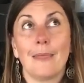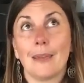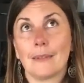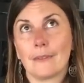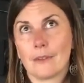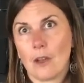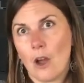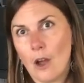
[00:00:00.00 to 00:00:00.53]

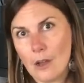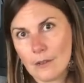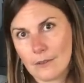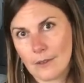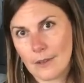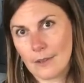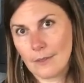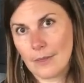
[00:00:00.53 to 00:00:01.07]
that's
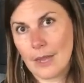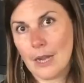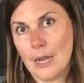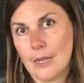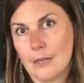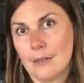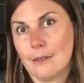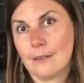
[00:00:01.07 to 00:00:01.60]
causing
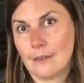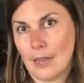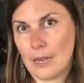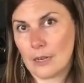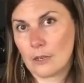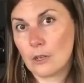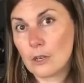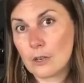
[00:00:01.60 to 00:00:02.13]
that
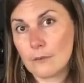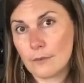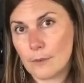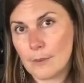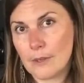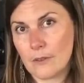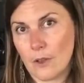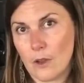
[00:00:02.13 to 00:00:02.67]
sciatic nerve to
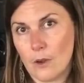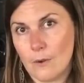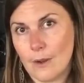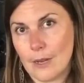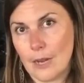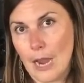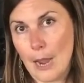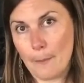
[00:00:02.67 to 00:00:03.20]
be so
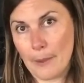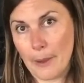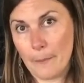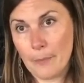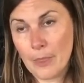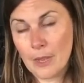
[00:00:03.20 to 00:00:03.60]
unhappy.